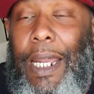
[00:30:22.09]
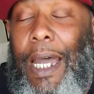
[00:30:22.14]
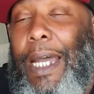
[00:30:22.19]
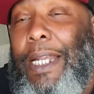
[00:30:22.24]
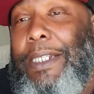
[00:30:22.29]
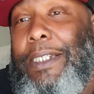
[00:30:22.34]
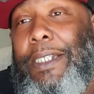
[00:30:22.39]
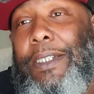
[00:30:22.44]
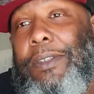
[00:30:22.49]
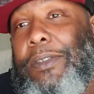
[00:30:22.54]

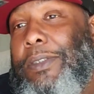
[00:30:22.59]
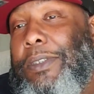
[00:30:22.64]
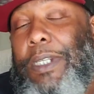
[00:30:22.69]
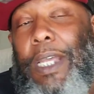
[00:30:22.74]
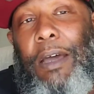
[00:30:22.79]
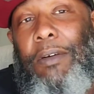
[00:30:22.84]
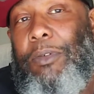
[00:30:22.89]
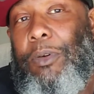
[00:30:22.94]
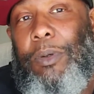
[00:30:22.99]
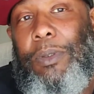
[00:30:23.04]
I just
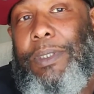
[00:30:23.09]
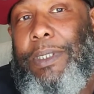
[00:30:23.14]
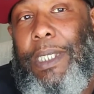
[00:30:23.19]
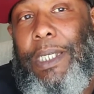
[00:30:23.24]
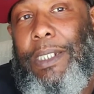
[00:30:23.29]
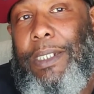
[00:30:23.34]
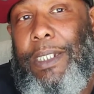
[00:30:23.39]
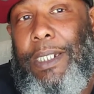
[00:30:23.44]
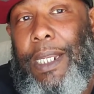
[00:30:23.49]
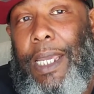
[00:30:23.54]
never was
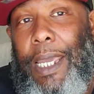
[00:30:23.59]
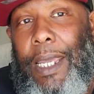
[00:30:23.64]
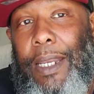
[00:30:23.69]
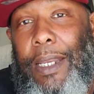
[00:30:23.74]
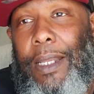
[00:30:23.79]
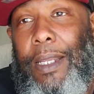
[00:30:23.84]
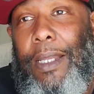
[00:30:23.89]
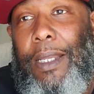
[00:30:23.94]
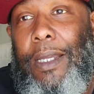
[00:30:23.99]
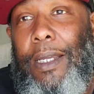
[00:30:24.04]
into that,
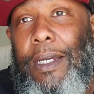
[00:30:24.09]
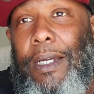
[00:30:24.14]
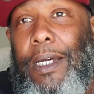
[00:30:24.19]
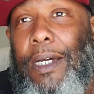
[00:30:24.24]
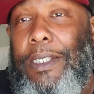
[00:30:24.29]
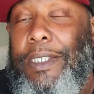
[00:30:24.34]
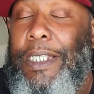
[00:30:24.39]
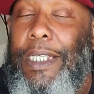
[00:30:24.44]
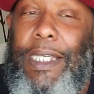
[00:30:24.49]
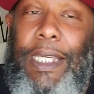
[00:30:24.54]

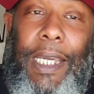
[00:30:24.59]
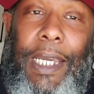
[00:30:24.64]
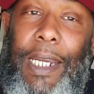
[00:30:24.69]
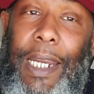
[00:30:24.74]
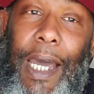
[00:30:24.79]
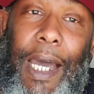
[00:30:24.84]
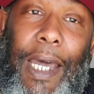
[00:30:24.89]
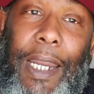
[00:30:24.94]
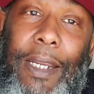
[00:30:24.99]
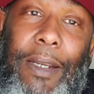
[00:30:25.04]
because
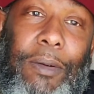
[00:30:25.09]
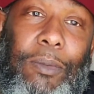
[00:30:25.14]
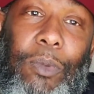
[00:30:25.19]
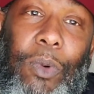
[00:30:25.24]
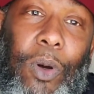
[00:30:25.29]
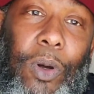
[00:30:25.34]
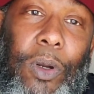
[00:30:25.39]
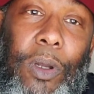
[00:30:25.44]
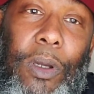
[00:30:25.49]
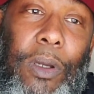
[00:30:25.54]
again, I didn't
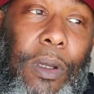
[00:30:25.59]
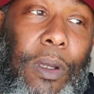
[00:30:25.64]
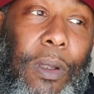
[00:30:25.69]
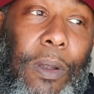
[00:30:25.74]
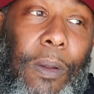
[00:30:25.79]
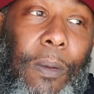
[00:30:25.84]
want to